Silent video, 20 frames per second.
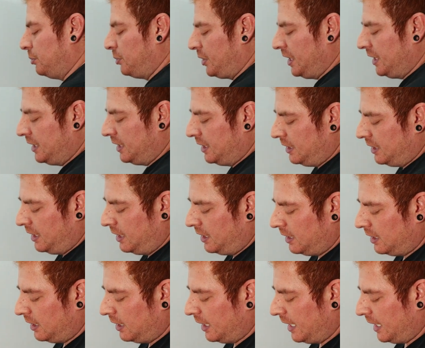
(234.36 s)
braided
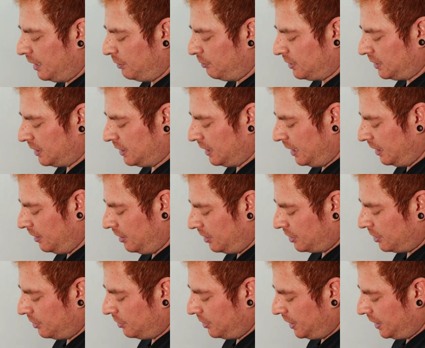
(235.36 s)
line with the nylon
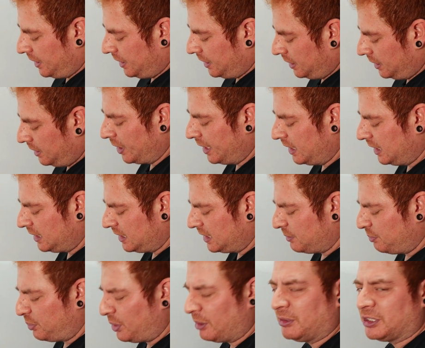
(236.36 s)
coating. You can get this
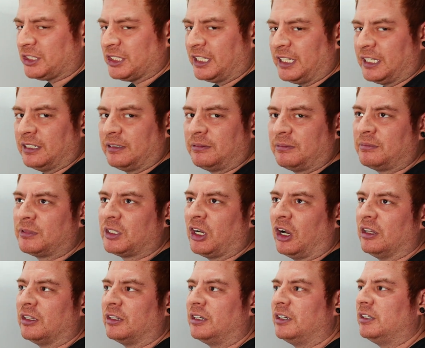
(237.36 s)
in pretty much any
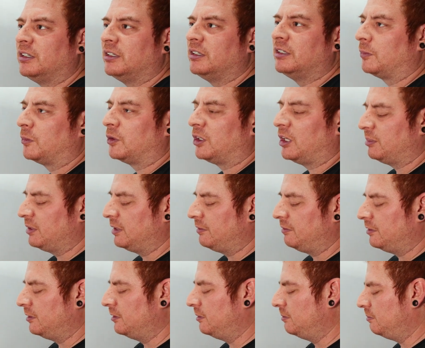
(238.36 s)
color. We're opting
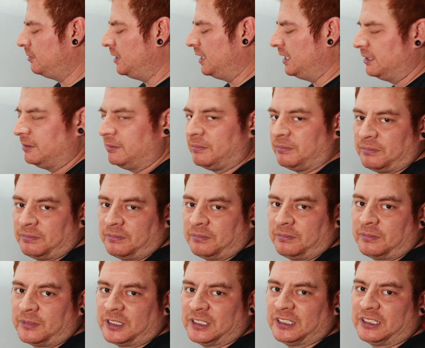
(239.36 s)
for red
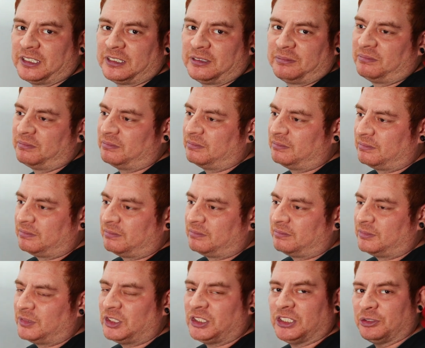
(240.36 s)
because
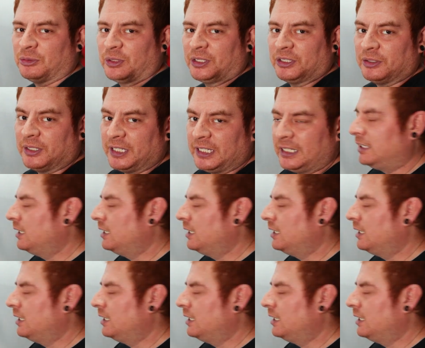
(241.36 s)
G23.